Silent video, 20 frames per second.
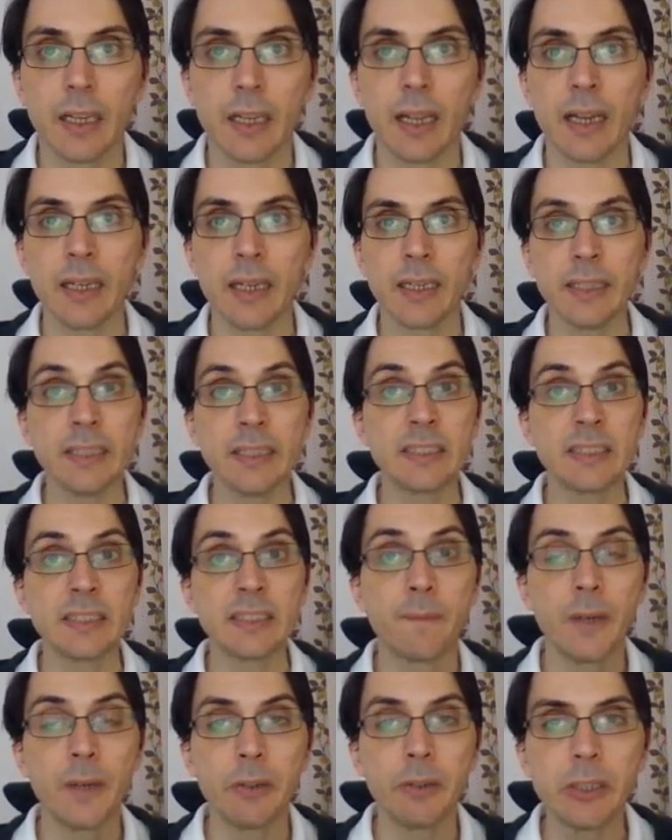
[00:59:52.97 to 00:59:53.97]
uh, it's a
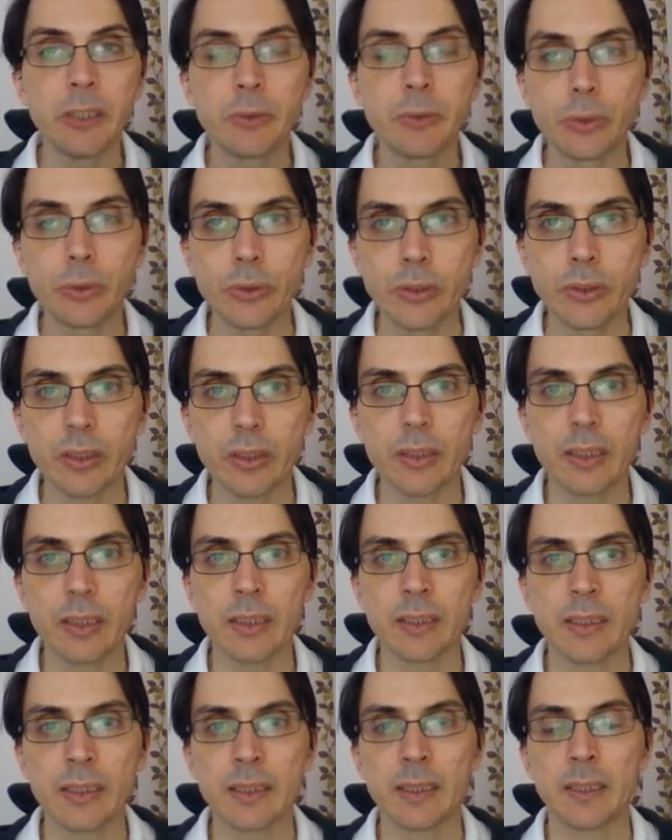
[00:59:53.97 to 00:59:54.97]
very good
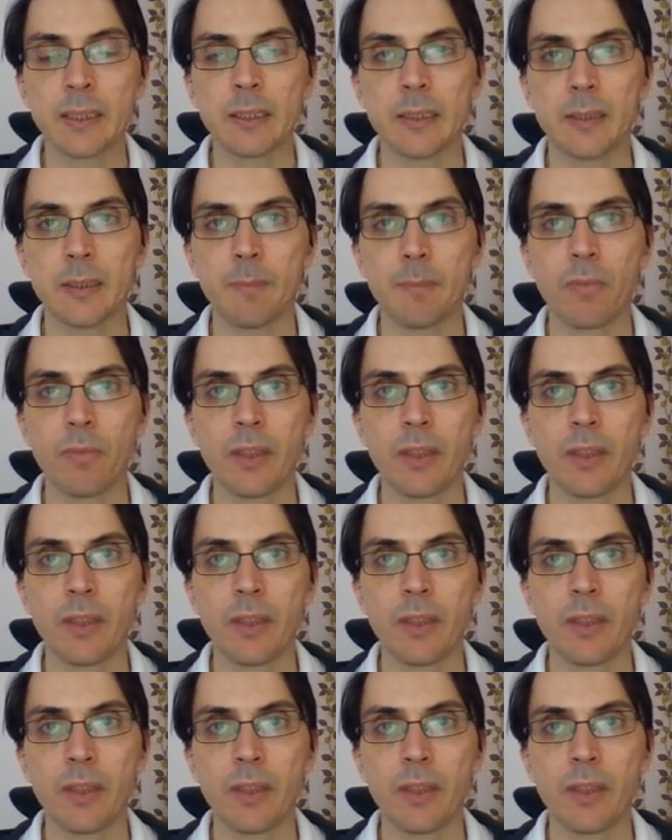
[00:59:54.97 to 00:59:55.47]
um,